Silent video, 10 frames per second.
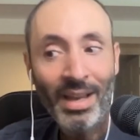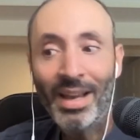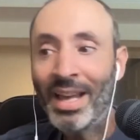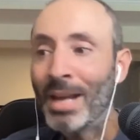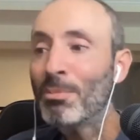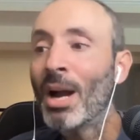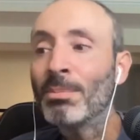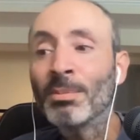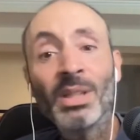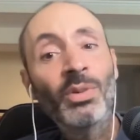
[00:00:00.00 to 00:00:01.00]
and I
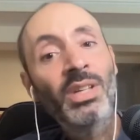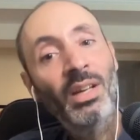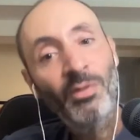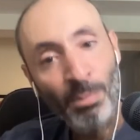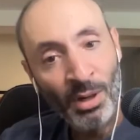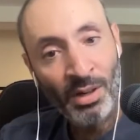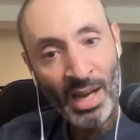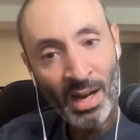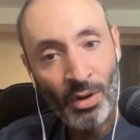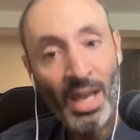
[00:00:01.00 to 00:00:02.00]
probably would have never burned
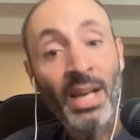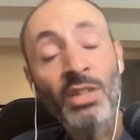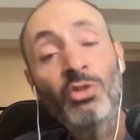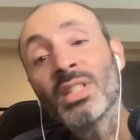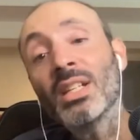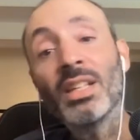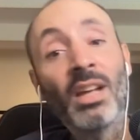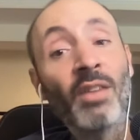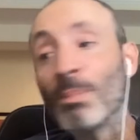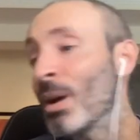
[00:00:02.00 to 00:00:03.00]
out. And interestingly
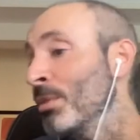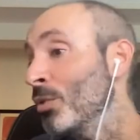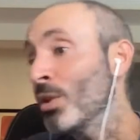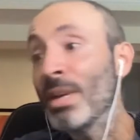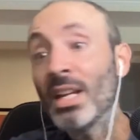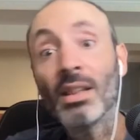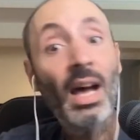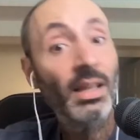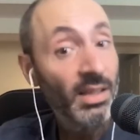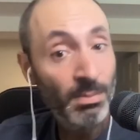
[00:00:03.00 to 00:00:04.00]
enough, I probably would have made a
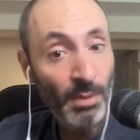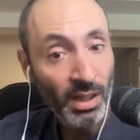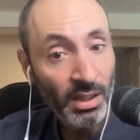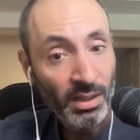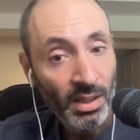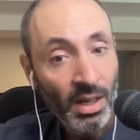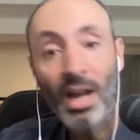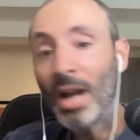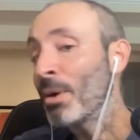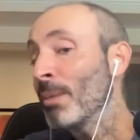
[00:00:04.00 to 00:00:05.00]
lot less money.
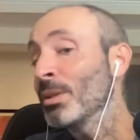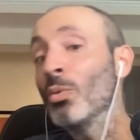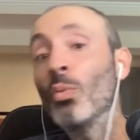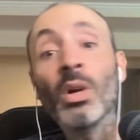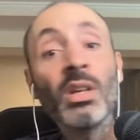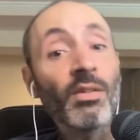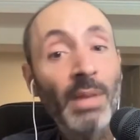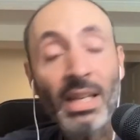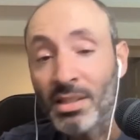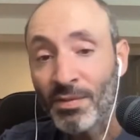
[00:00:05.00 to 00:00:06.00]
I probably wouldn't have
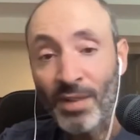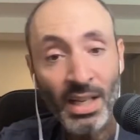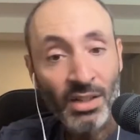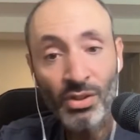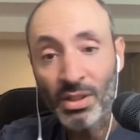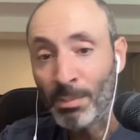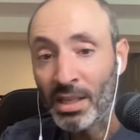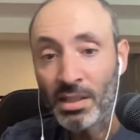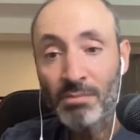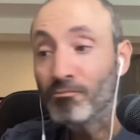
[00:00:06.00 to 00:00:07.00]
made it to financial
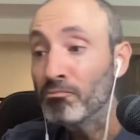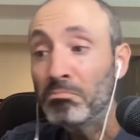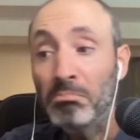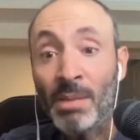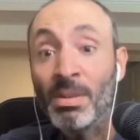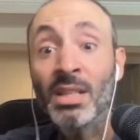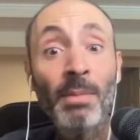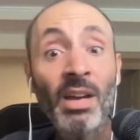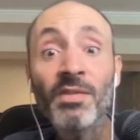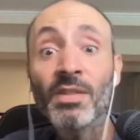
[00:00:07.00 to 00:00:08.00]
independence, maybe into
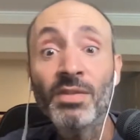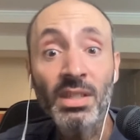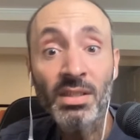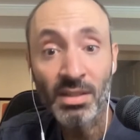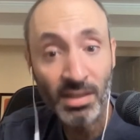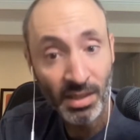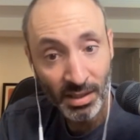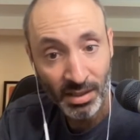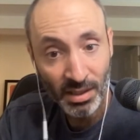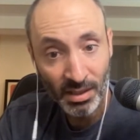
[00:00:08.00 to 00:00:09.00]
my 50s and
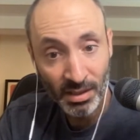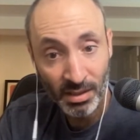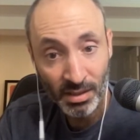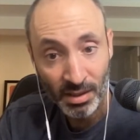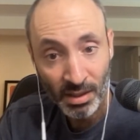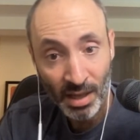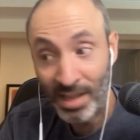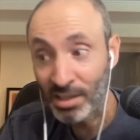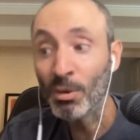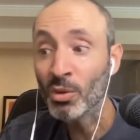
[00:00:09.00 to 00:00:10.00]
60s,
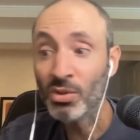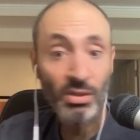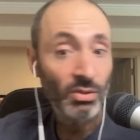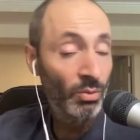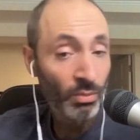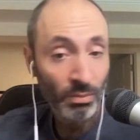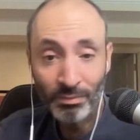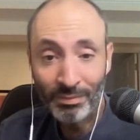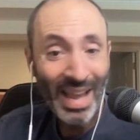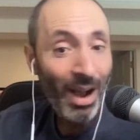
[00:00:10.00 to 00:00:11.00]
as opposed to
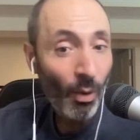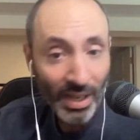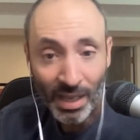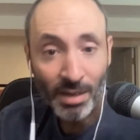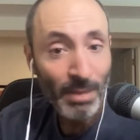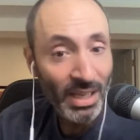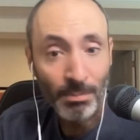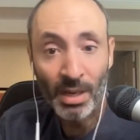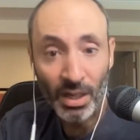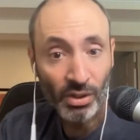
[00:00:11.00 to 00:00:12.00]
now I kind of made it in
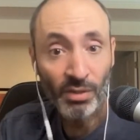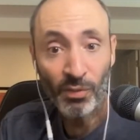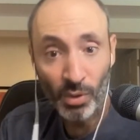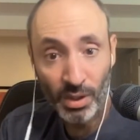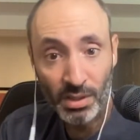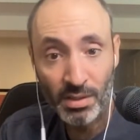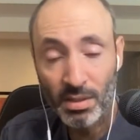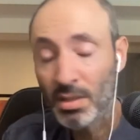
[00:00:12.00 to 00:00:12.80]
my early 40s.